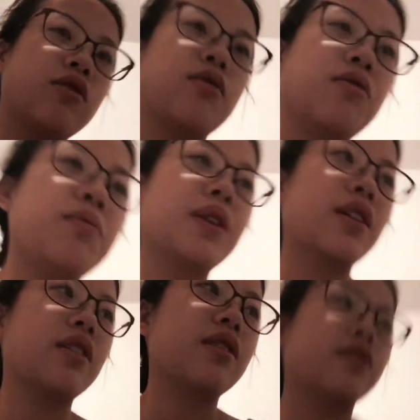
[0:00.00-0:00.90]
do
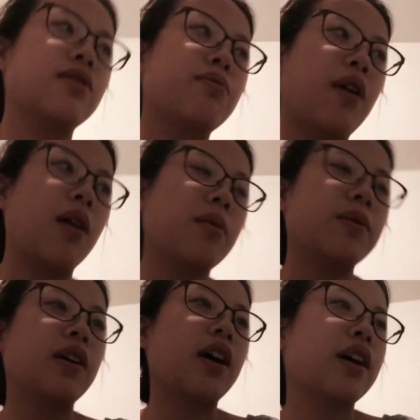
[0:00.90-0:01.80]
because
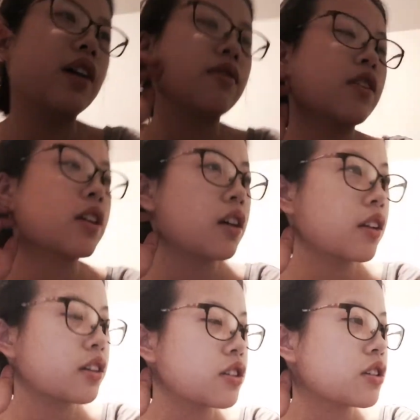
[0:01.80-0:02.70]
probably I have like
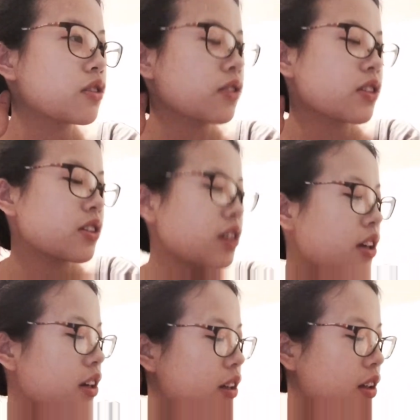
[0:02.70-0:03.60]
auditions for
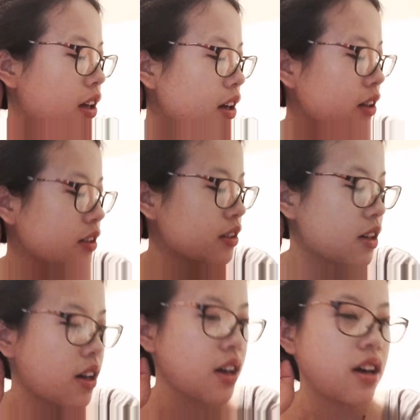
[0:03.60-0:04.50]
Sing next
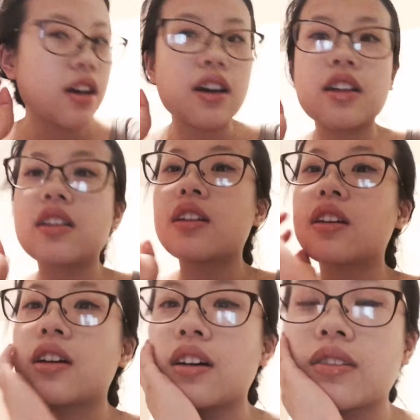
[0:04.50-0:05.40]
and then
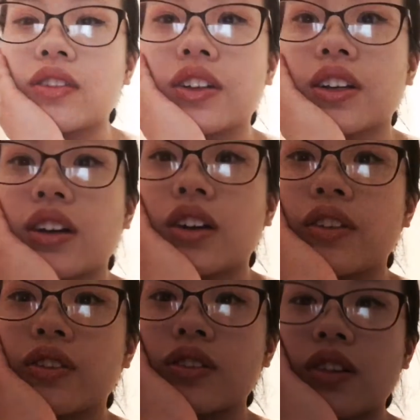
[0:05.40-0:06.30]
I have like
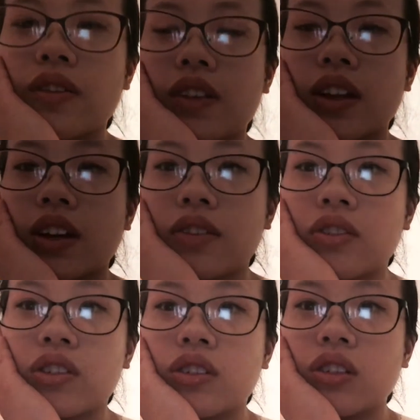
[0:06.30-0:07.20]
other stuff that I have
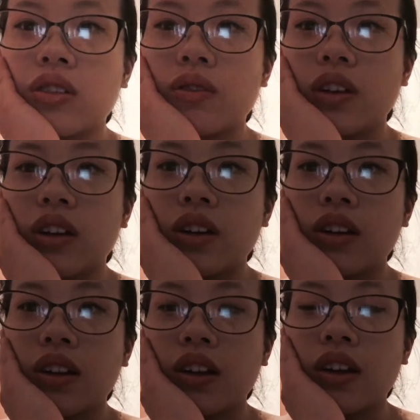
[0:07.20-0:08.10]
to deal
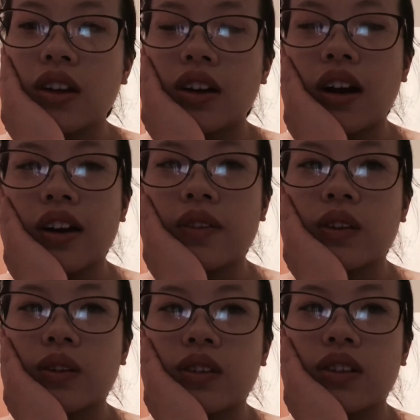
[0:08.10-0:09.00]
with. I have to
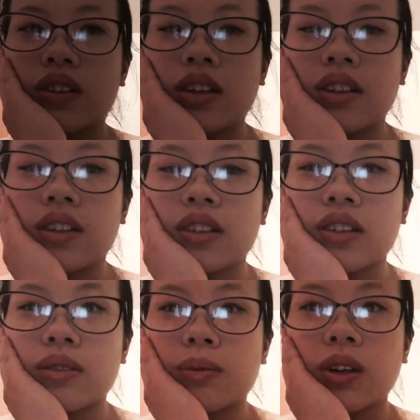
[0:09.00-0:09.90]
go to the dentist
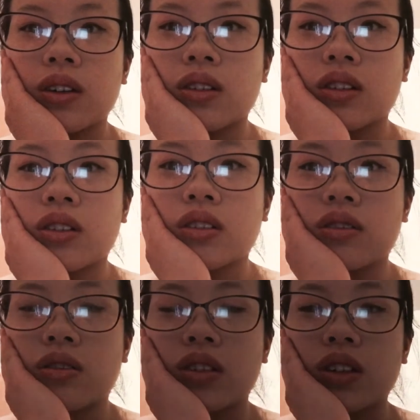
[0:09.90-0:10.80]

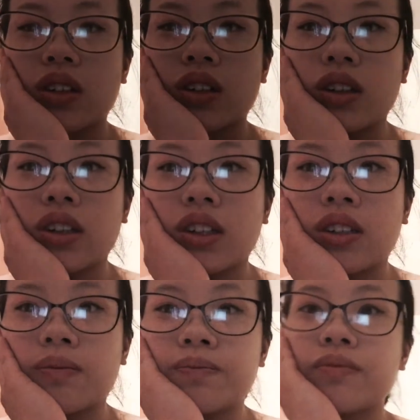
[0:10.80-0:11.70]
tomorrow.
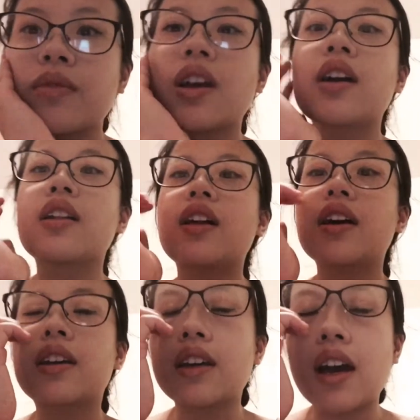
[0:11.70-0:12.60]
Um
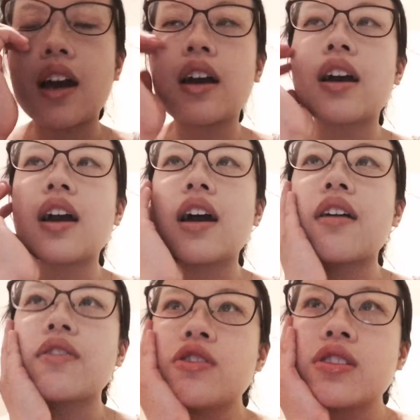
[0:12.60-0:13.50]
like
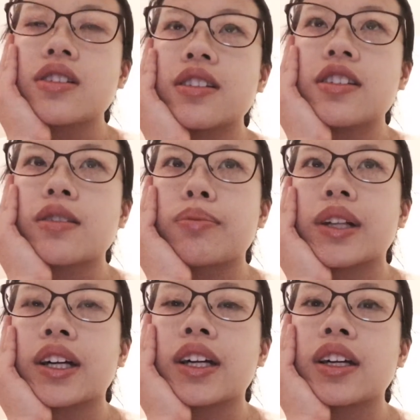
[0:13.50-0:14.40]
ever since the
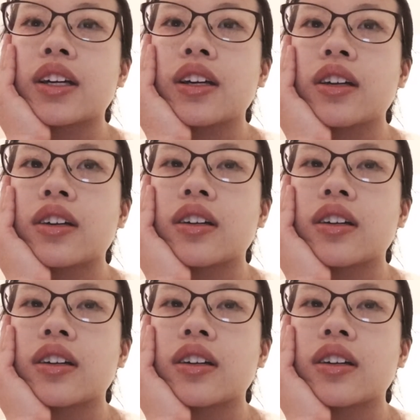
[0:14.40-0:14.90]
play